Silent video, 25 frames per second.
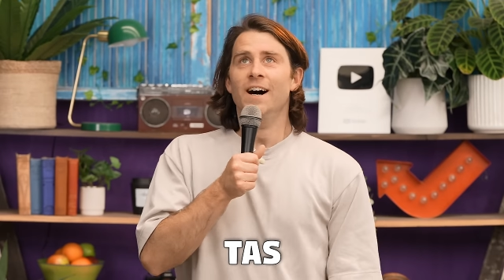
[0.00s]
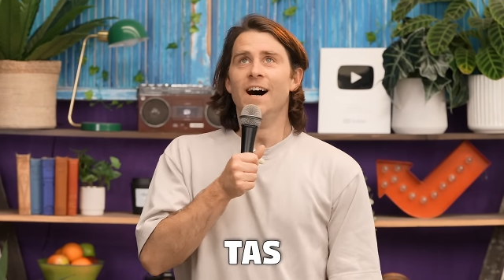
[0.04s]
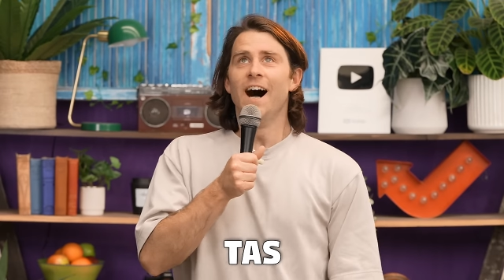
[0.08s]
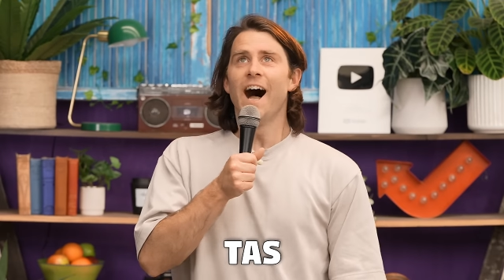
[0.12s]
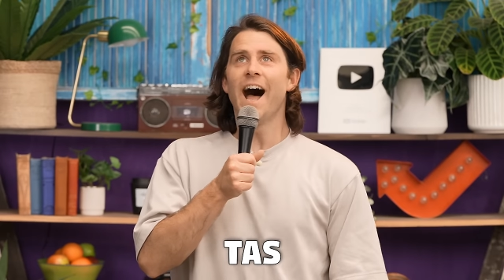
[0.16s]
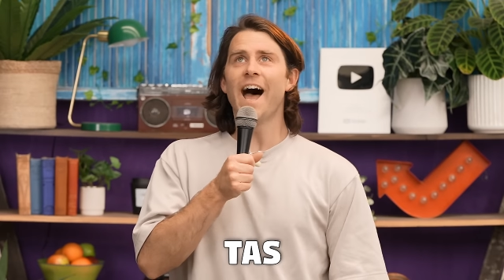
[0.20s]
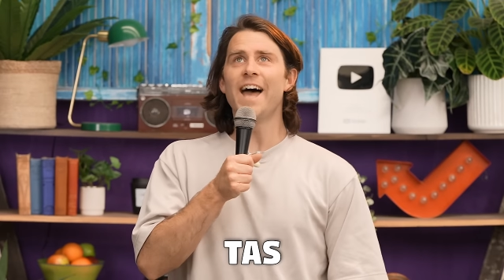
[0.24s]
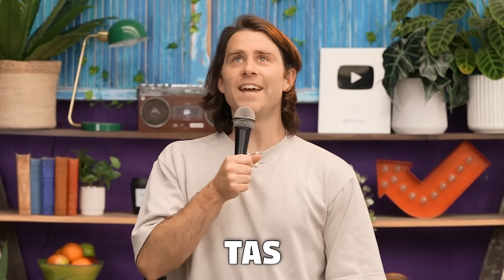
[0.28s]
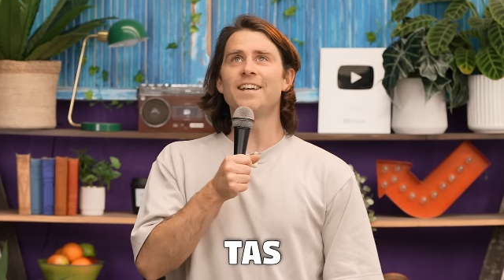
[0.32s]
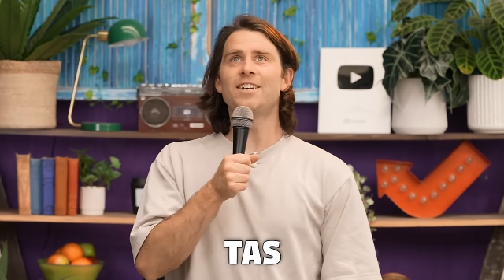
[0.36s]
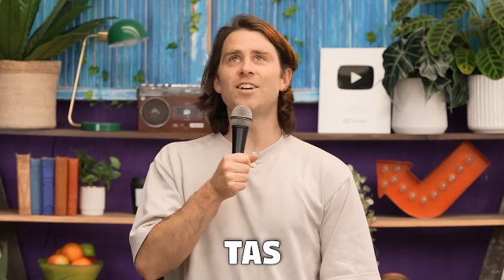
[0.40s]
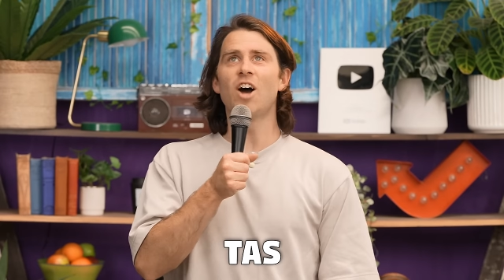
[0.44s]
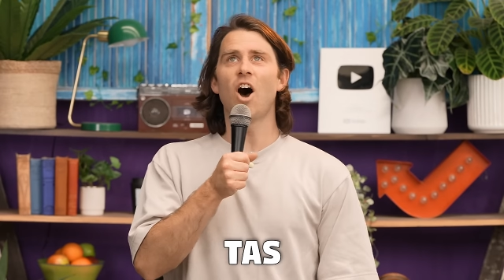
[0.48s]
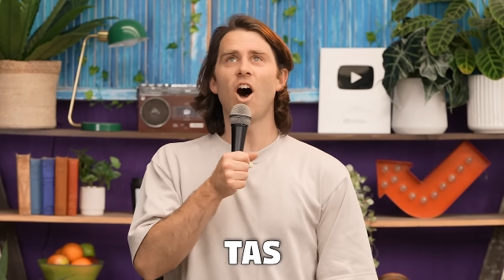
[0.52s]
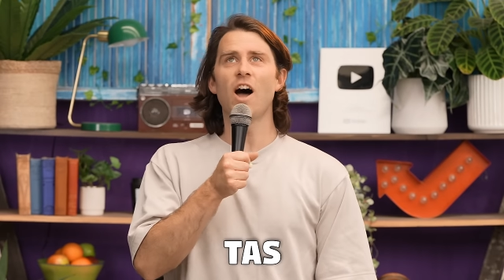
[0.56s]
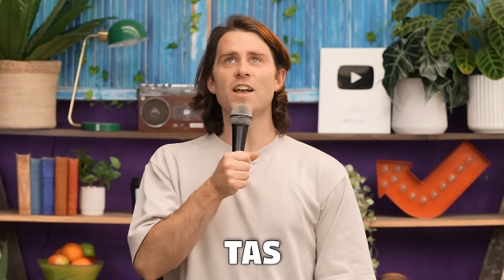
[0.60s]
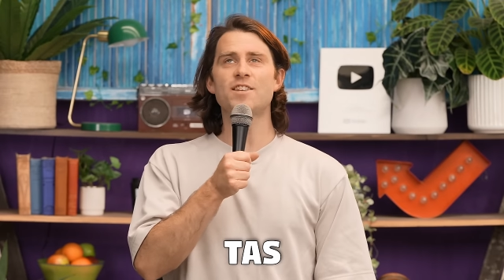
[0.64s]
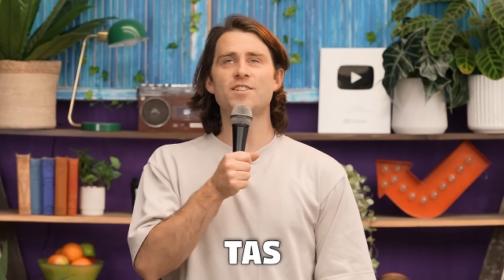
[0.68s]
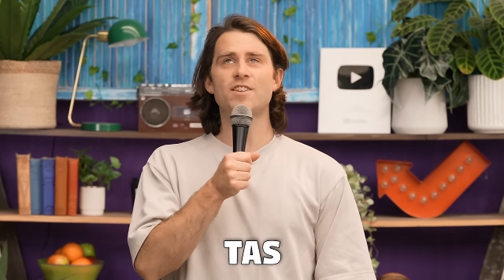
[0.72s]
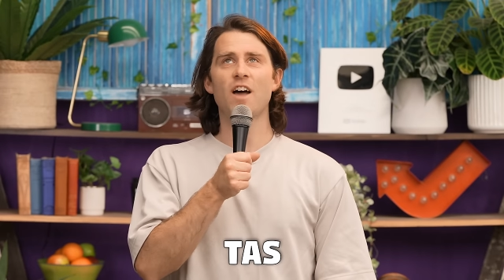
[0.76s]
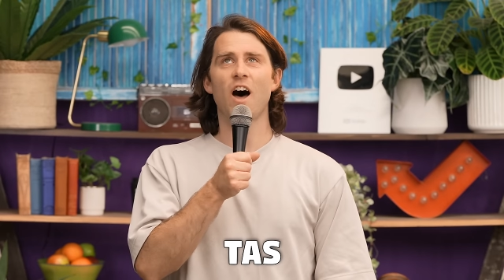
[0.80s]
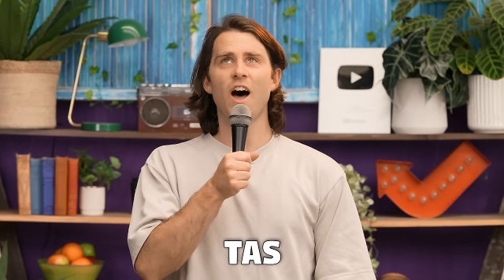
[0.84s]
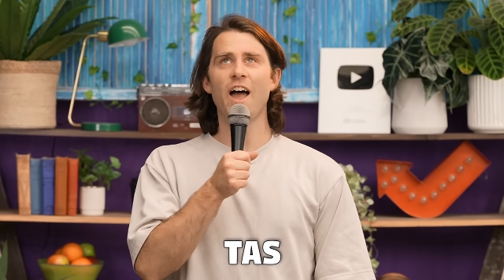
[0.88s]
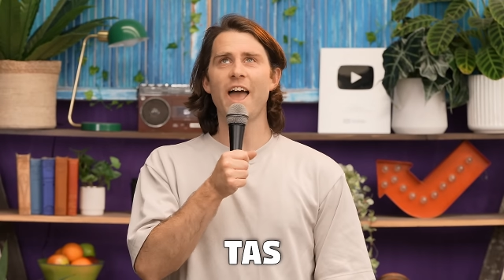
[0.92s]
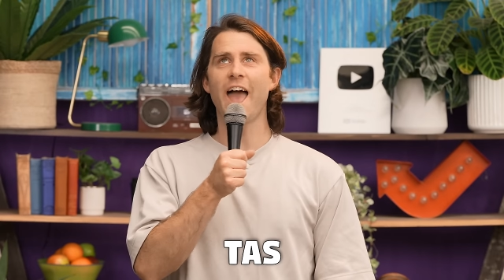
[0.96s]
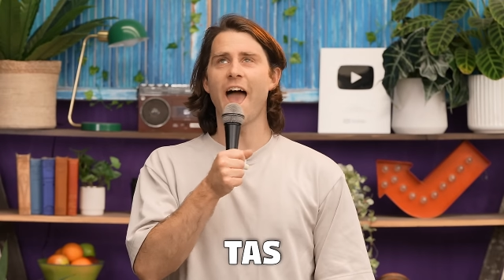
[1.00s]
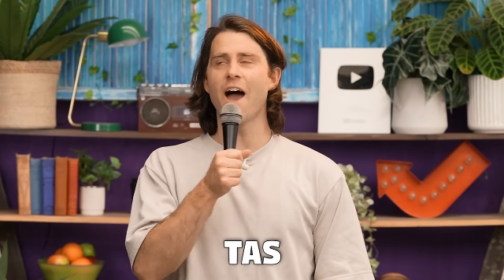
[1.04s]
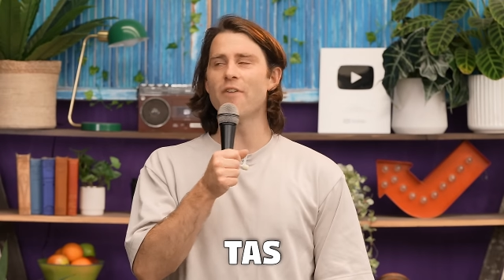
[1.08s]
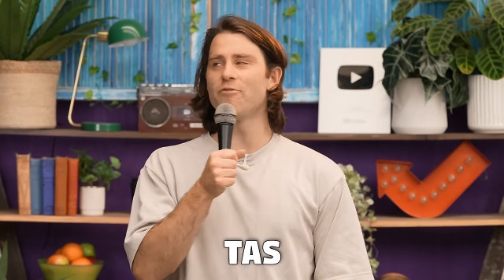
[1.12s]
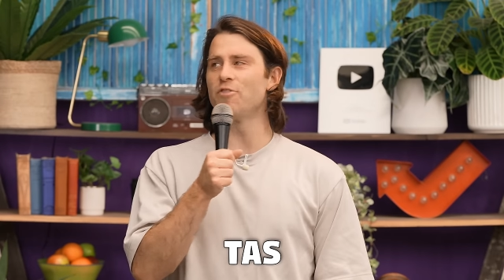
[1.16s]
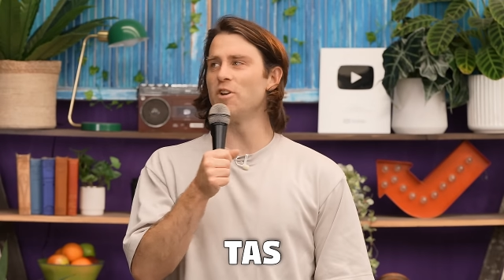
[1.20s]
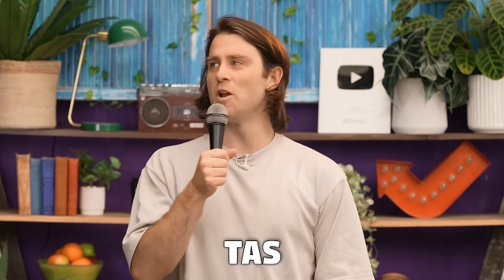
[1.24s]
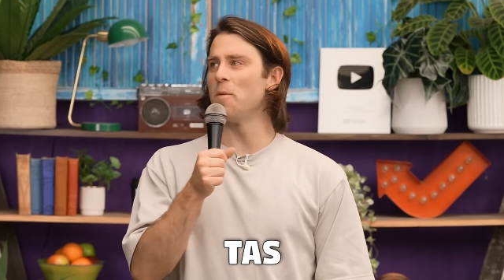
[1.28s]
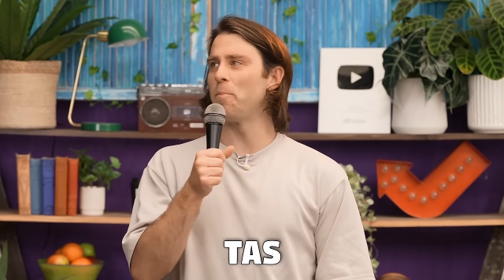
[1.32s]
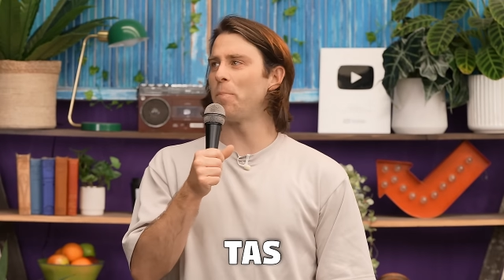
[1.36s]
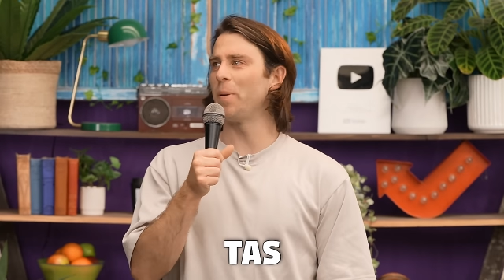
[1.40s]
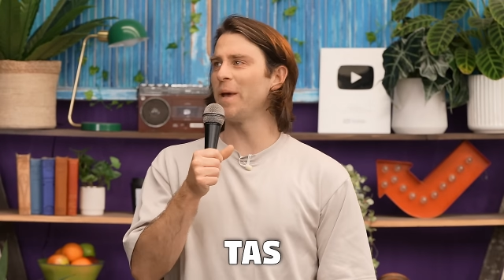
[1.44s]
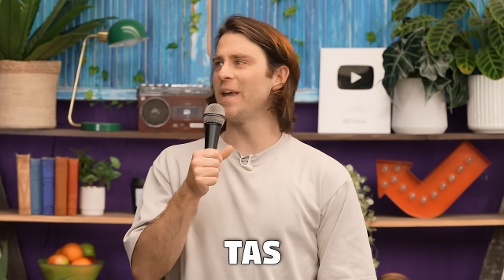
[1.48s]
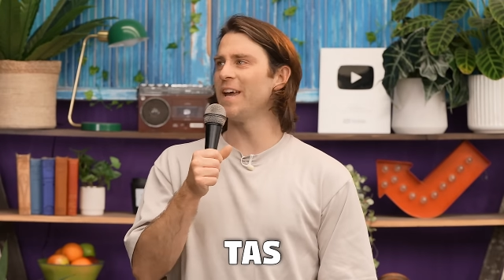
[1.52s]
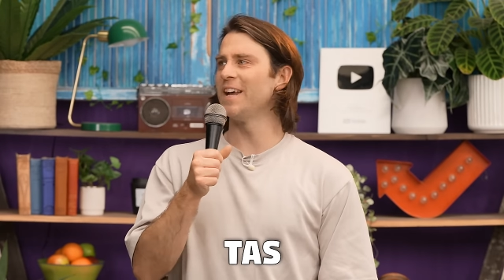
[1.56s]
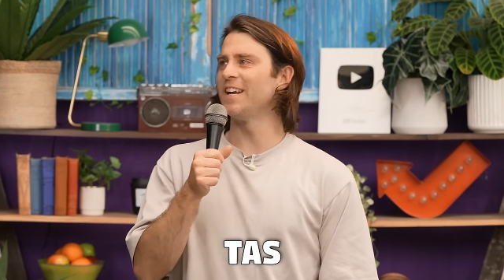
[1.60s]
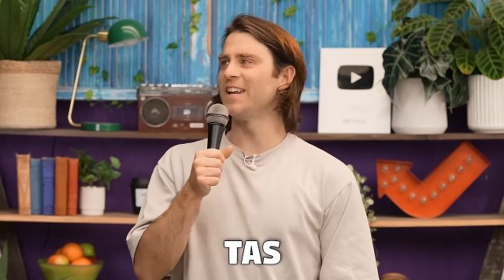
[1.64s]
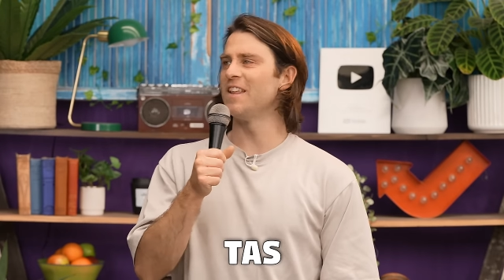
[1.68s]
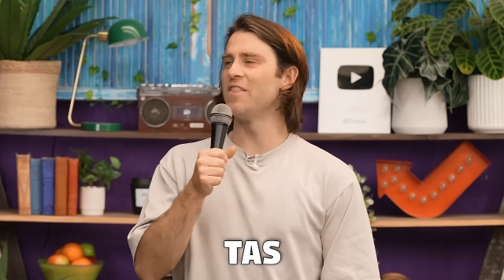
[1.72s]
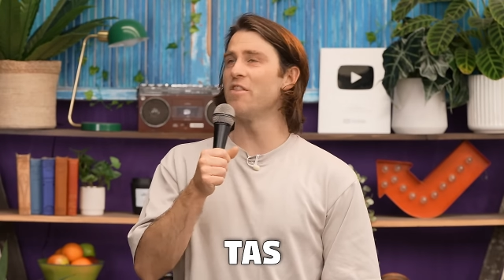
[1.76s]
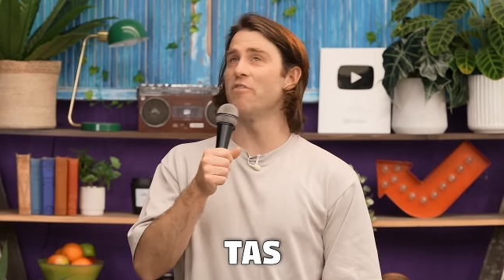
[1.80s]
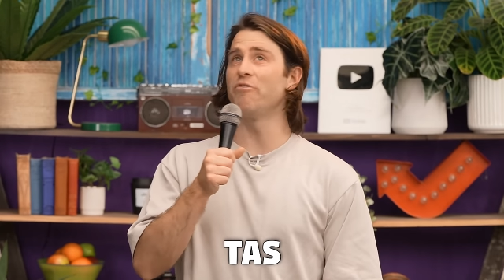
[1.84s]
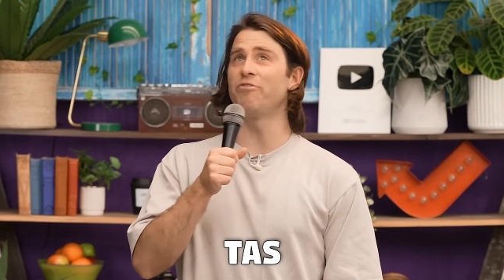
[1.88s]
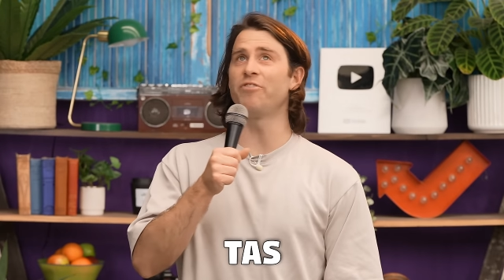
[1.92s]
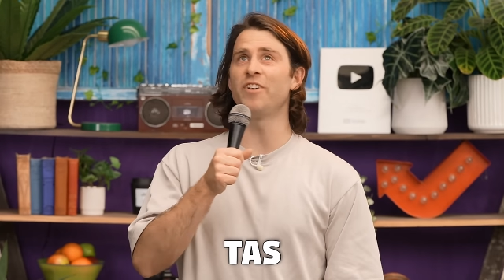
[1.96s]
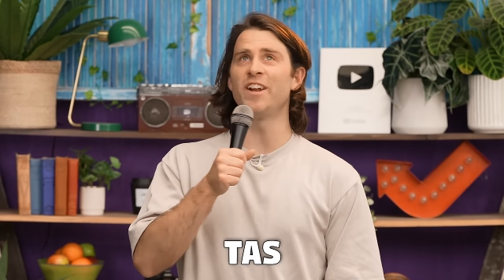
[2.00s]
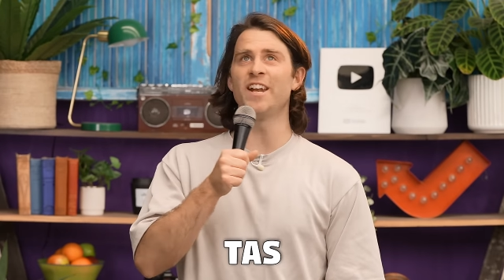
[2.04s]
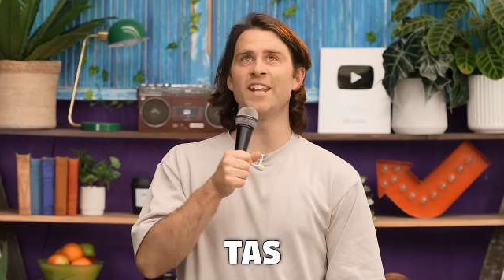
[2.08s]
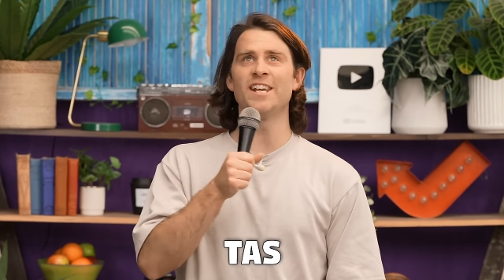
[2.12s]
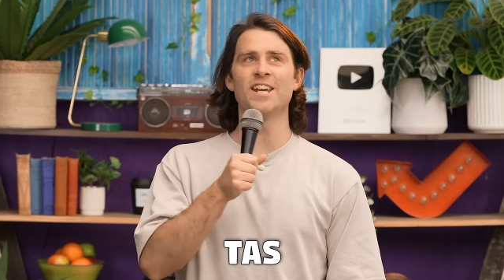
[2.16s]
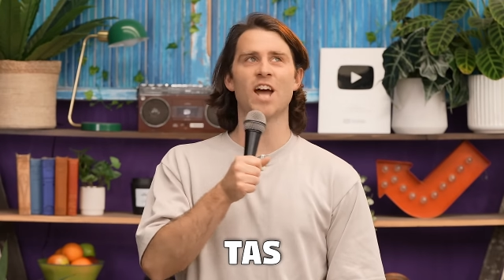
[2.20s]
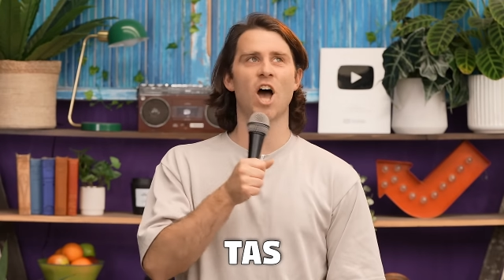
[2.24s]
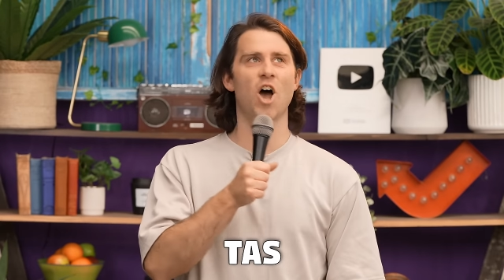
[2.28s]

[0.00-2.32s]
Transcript: Hey, guys, I haven't appeared in the video